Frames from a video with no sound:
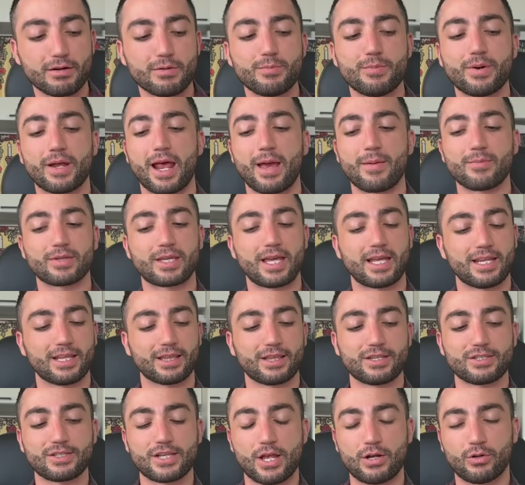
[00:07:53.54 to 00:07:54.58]
but I'm getting
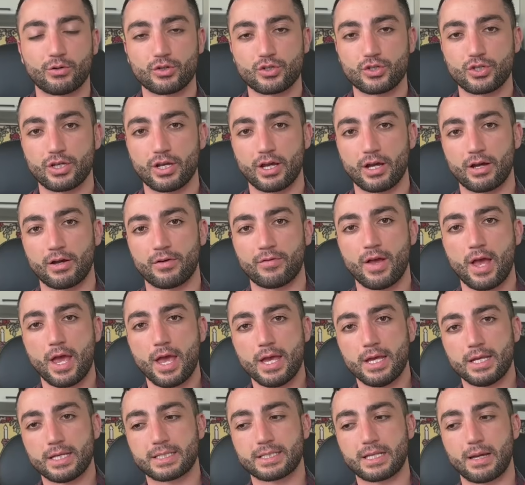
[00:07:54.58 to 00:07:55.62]
this energy of
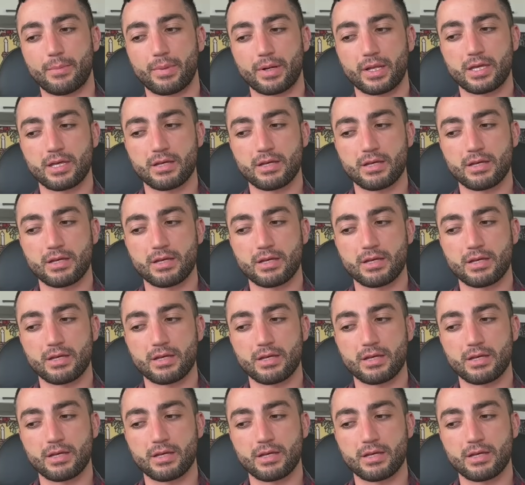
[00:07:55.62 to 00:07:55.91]
somebody